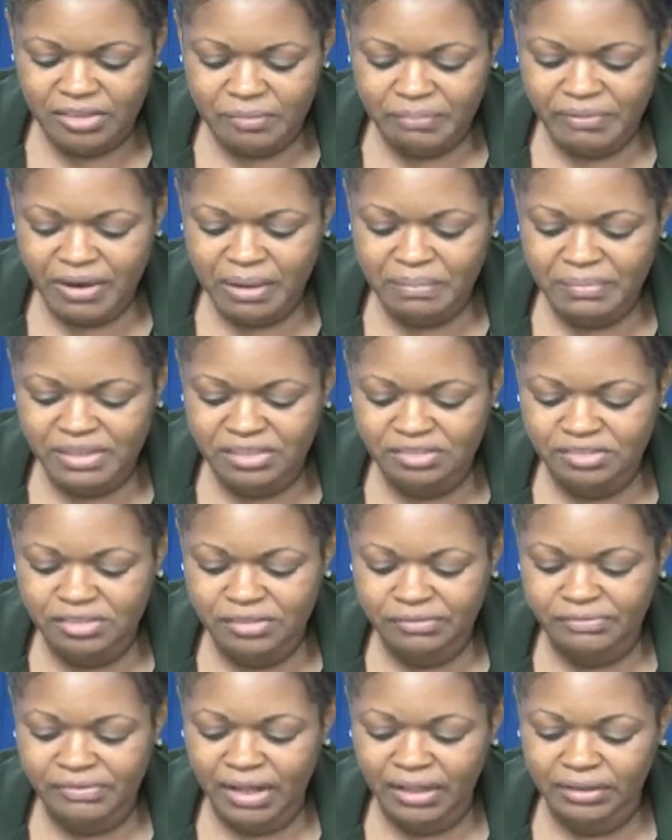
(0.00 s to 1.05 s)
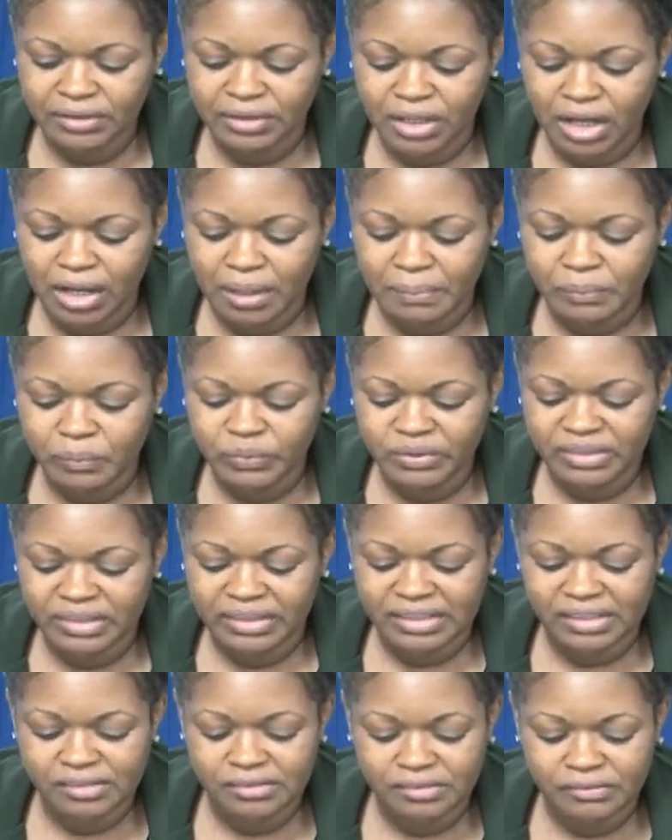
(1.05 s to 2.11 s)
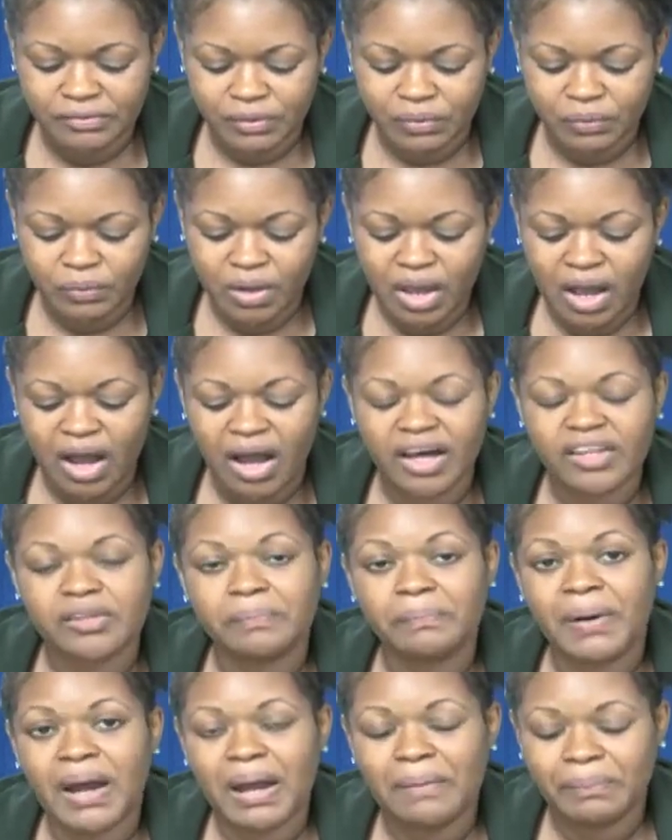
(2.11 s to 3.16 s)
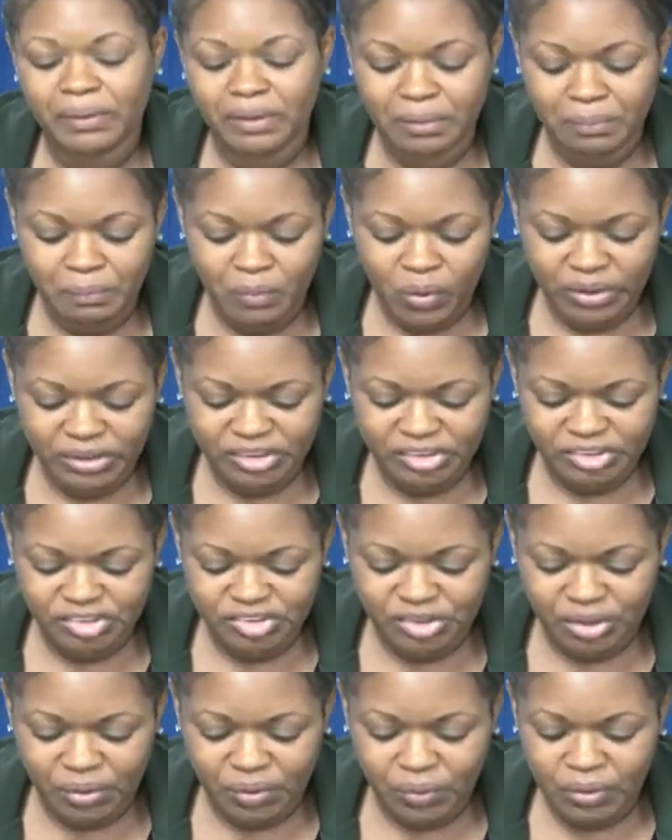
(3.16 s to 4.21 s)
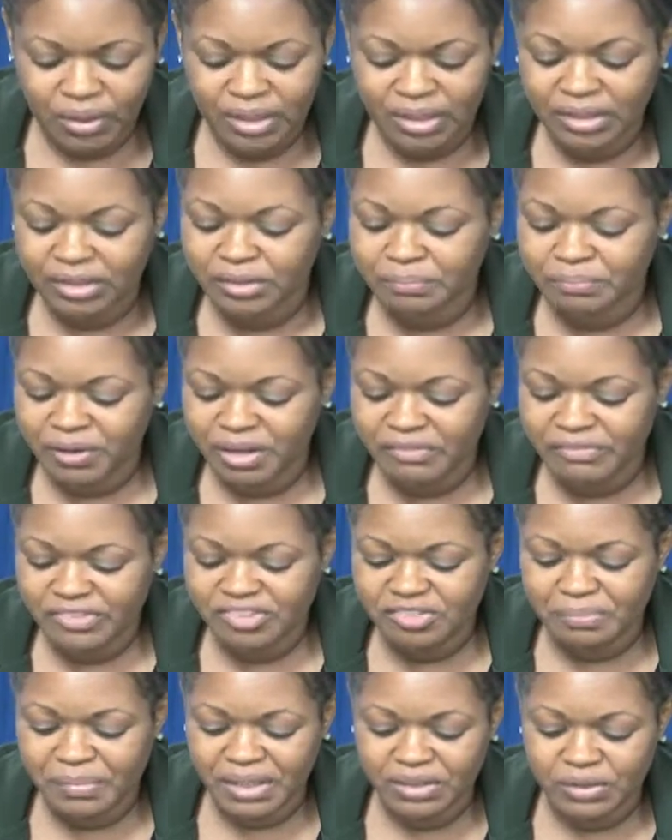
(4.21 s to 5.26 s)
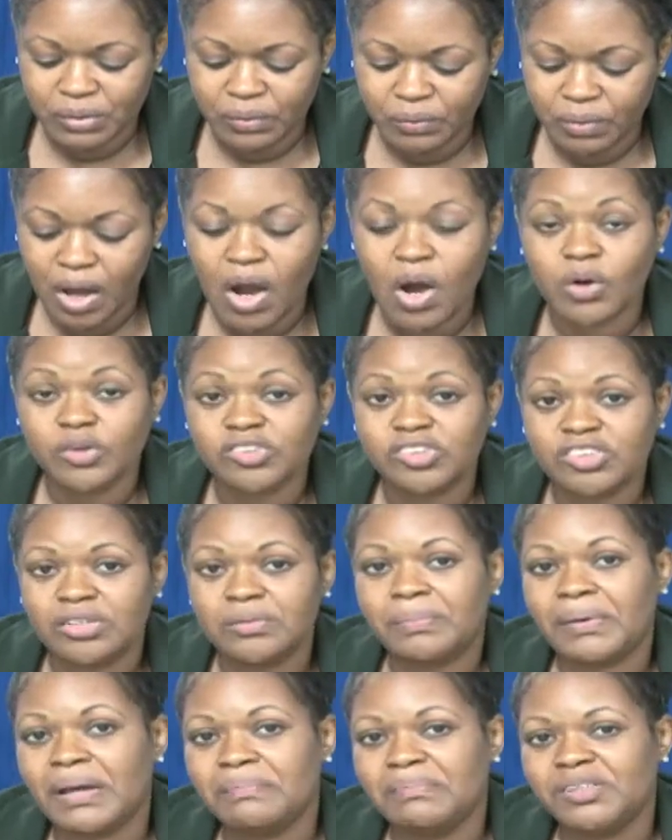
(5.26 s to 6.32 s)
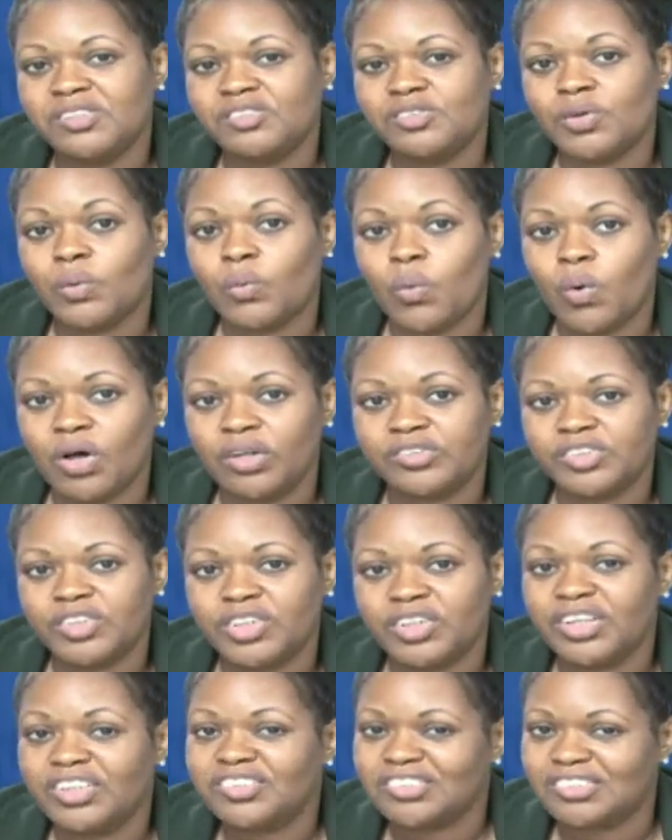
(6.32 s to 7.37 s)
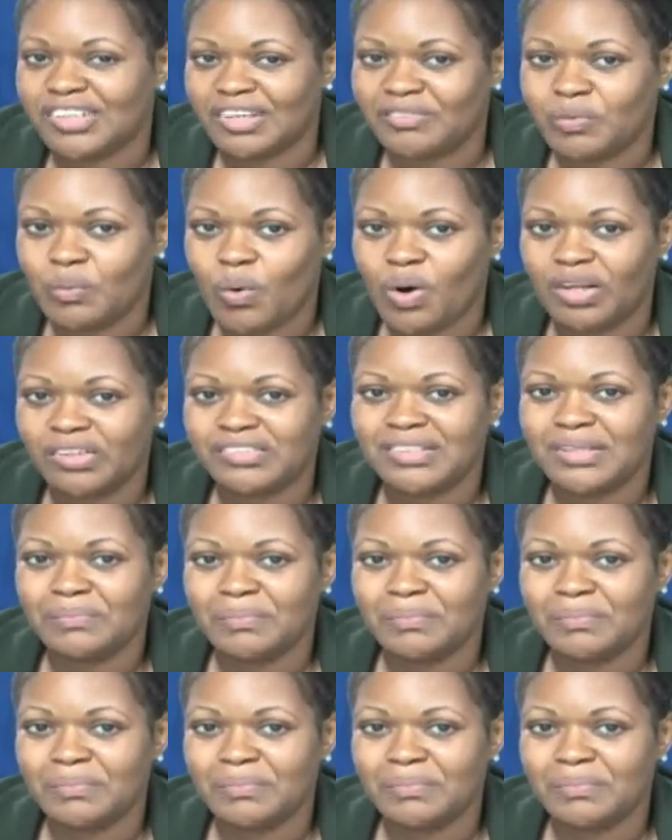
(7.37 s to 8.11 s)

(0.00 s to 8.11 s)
the Prime Minister followed up with an interview on the popular morning show Breakfast Menu, hosted by Mr. Walter, Chef Walty